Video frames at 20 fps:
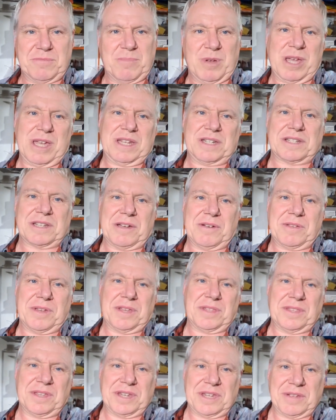bike down
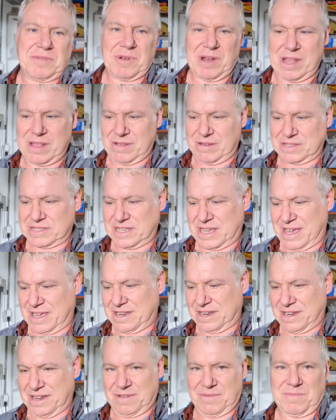on the derailleur side
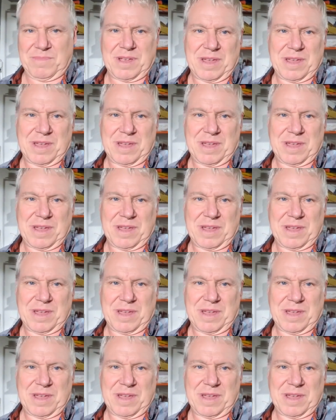and it